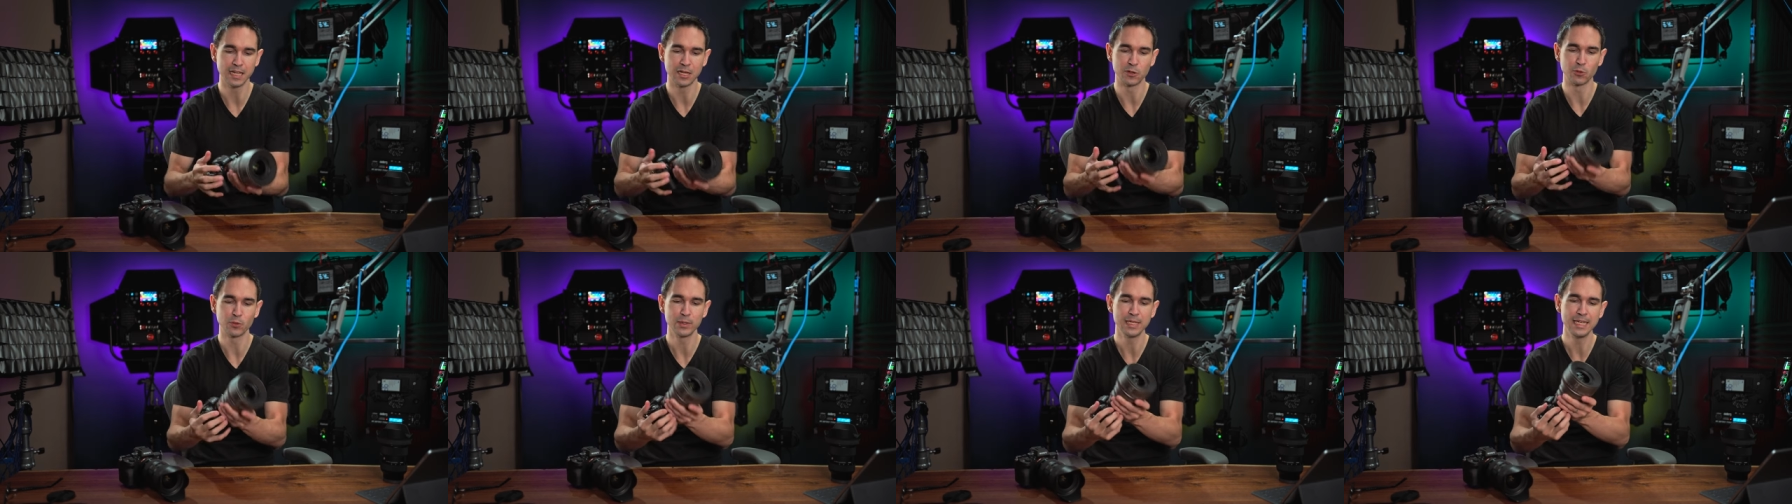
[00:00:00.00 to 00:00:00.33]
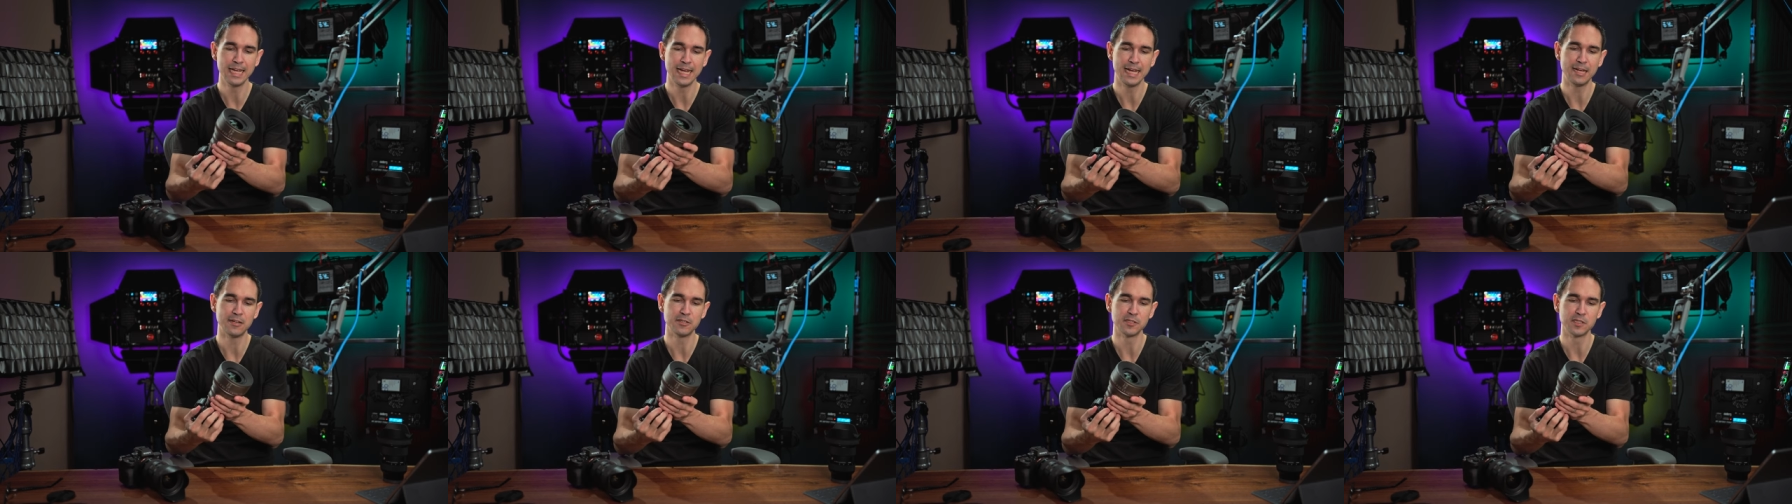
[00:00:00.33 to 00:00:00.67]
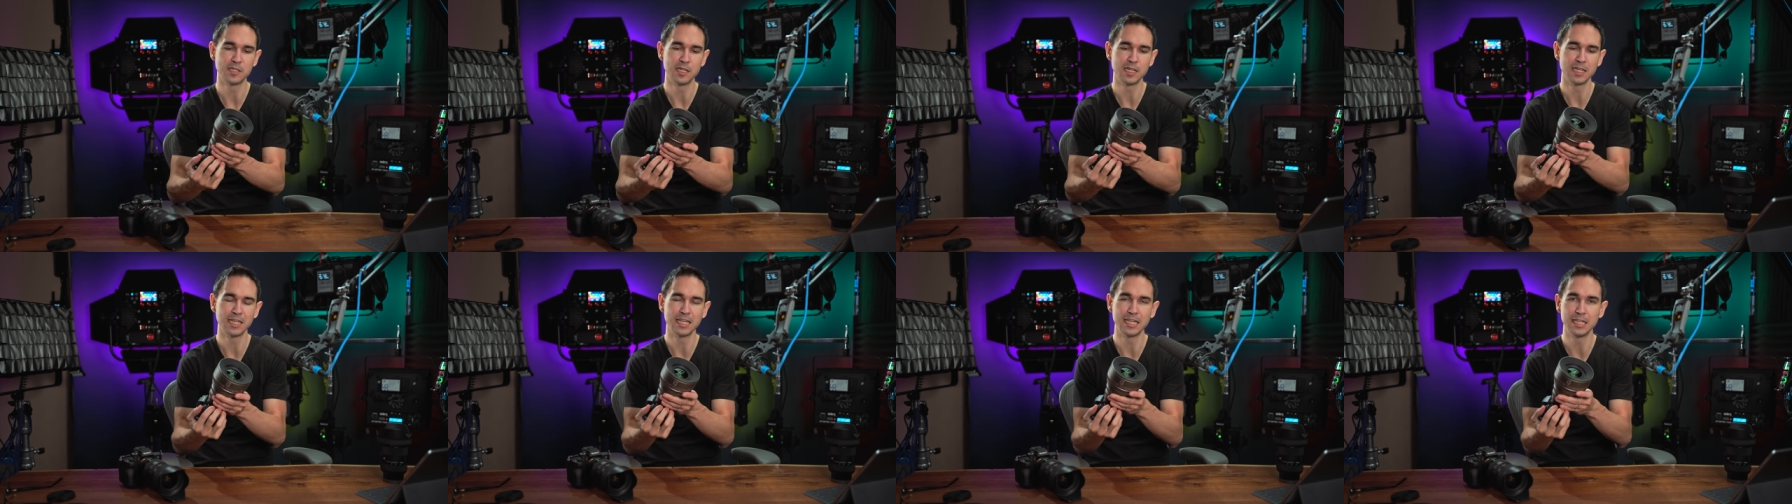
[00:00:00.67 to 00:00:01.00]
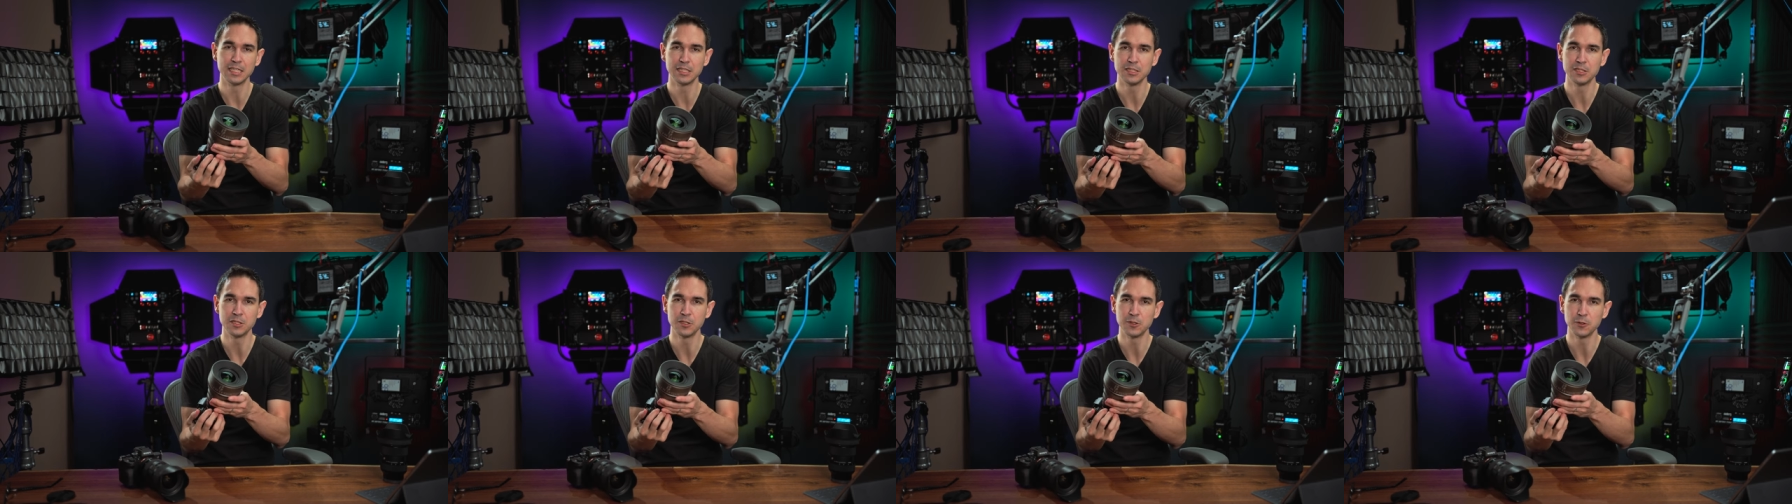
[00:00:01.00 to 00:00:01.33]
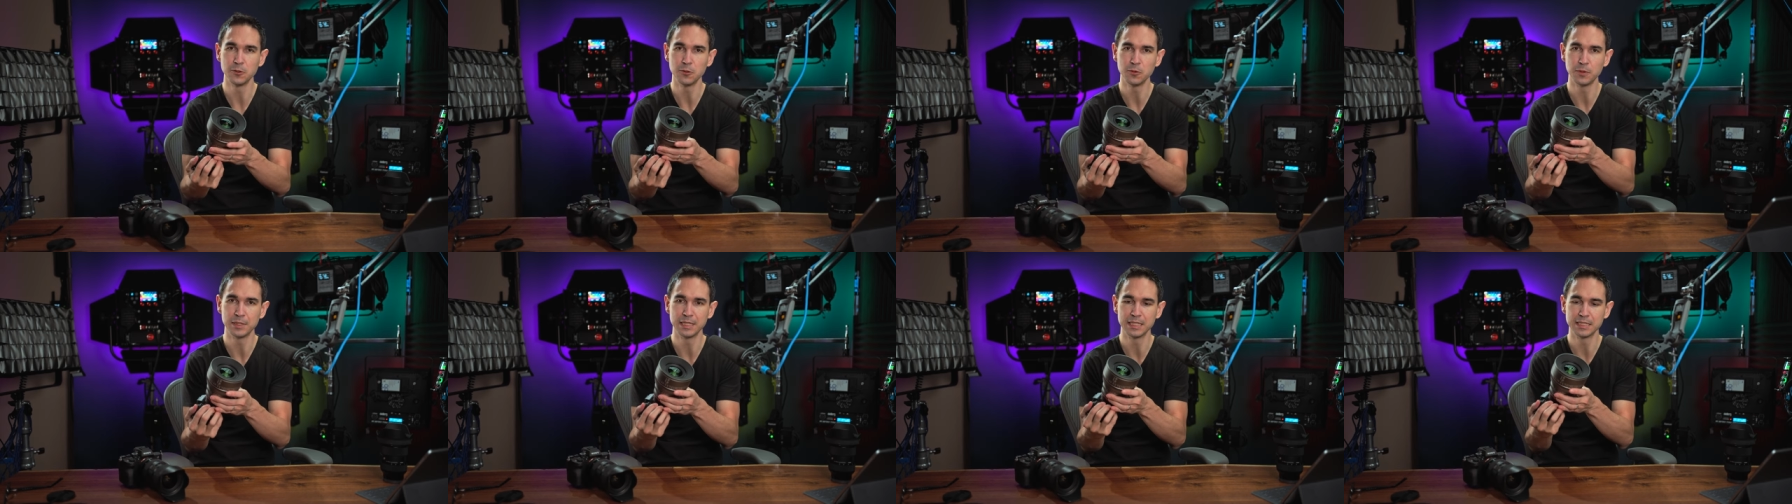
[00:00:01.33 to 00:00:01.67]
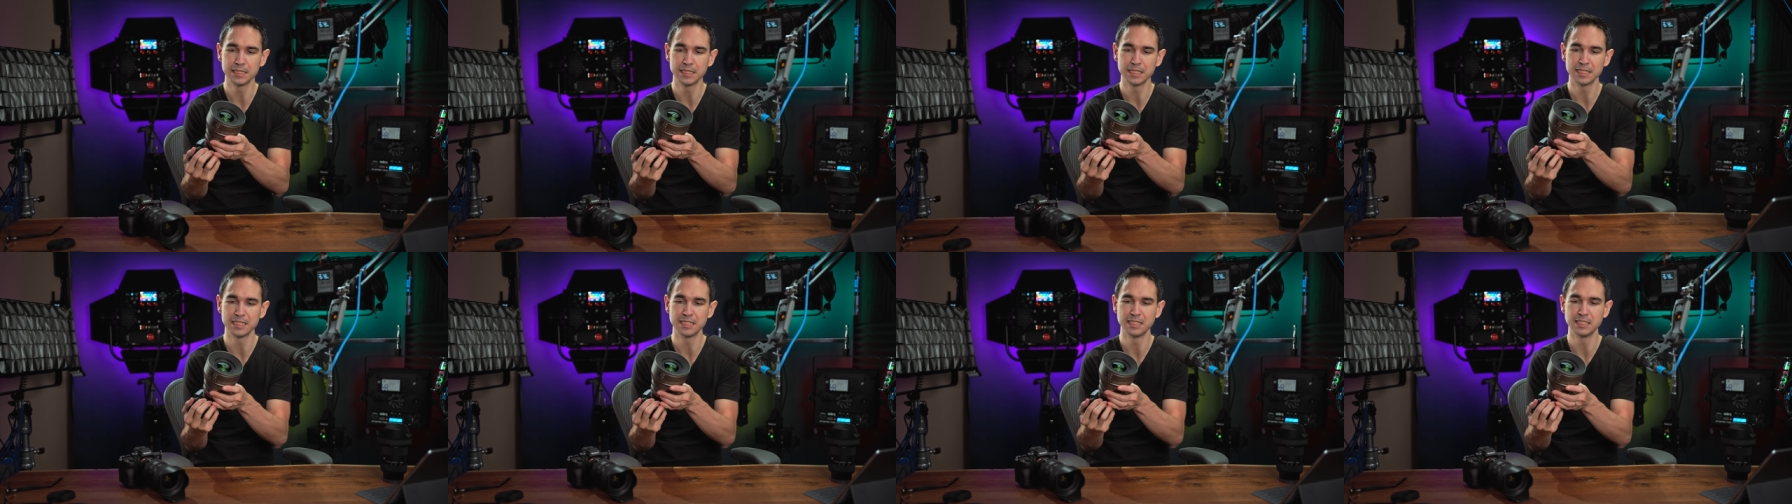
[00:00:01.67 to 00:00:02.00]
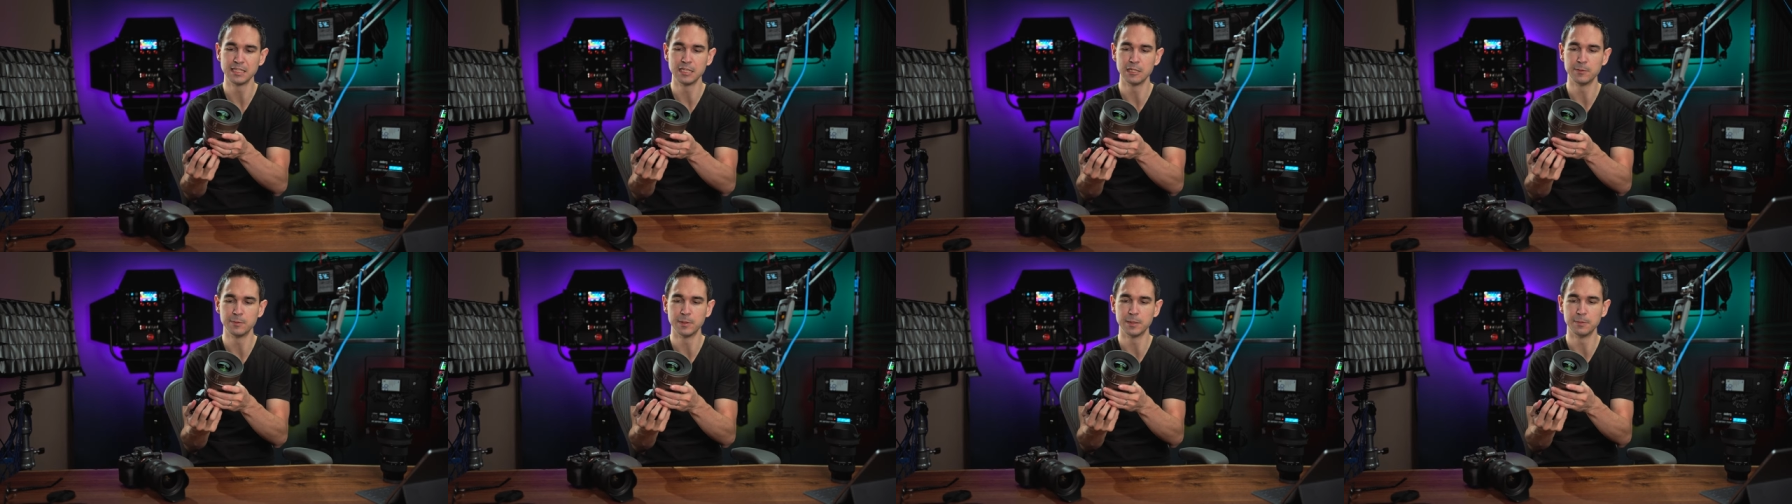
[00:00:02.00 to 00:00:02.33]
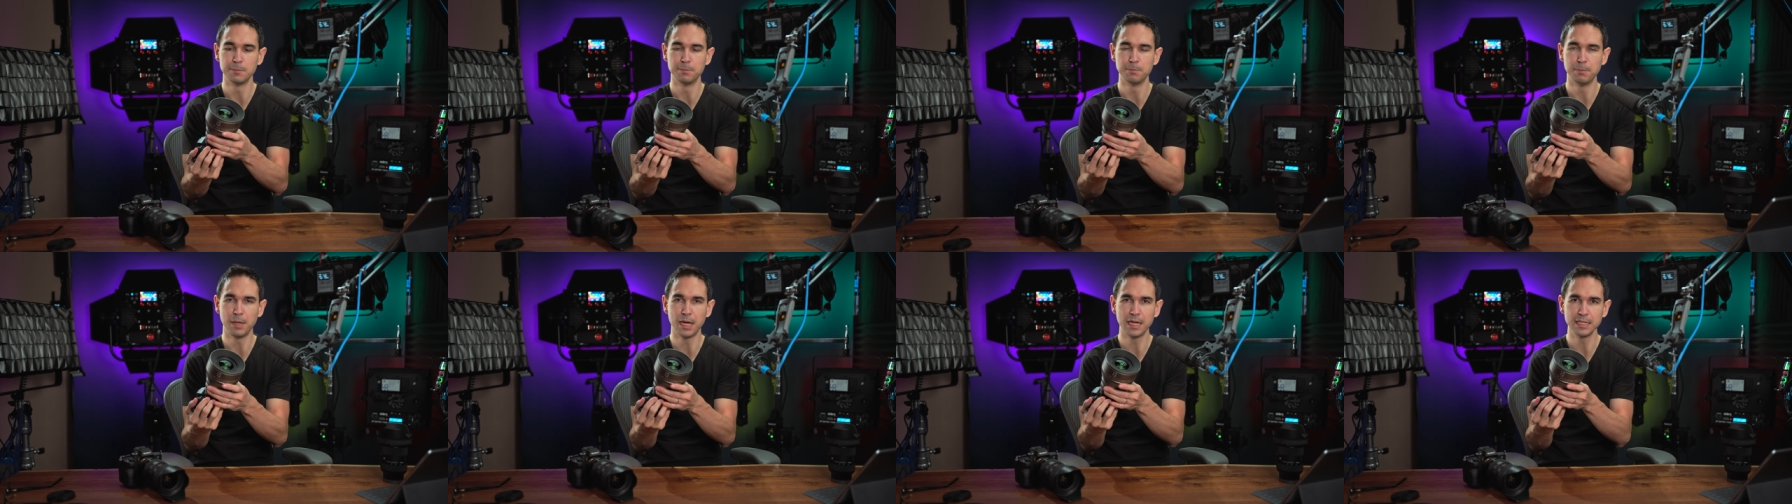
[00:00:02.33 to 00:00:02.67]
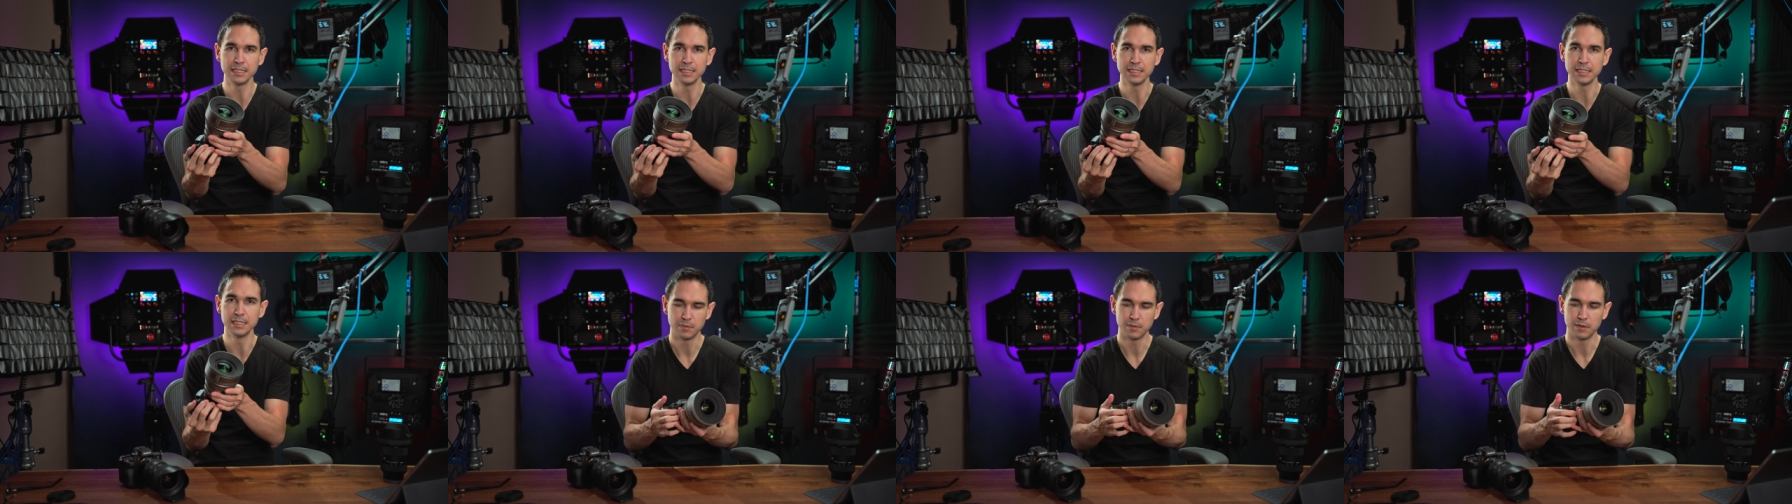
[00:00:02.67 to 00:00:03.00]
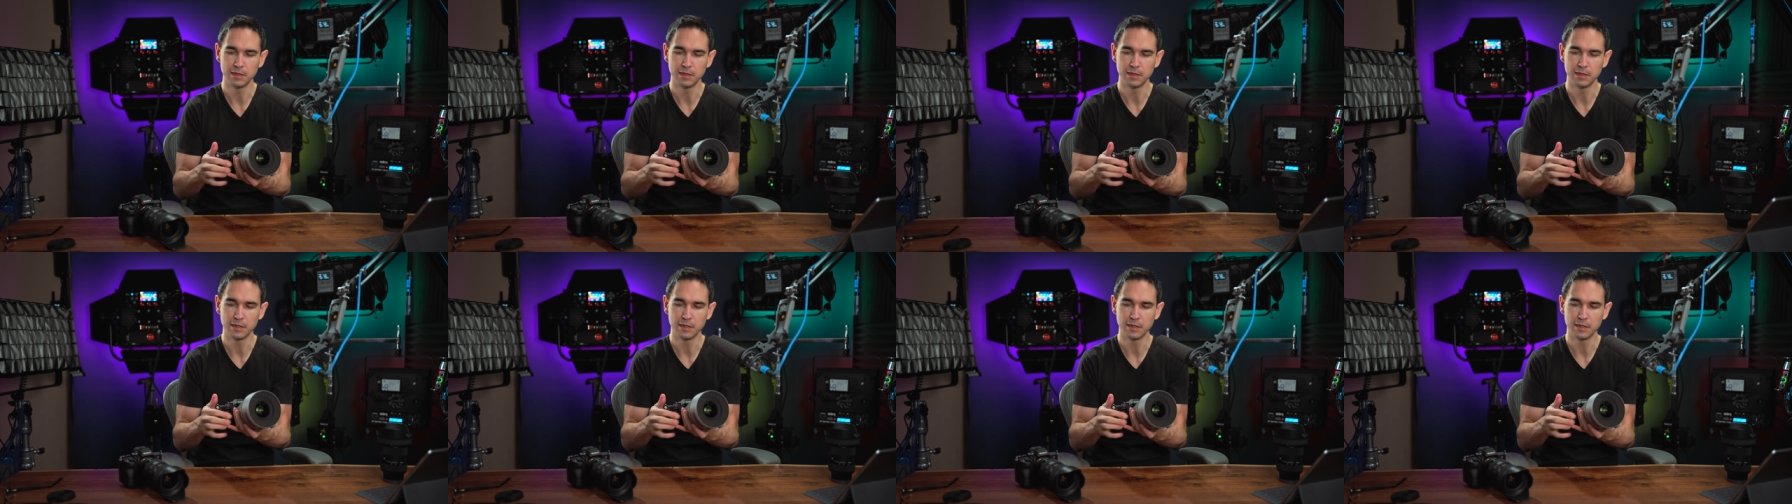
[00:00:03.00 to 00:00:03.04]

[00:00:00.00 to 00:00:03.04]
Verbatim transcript: and rehoused it into this cinema body.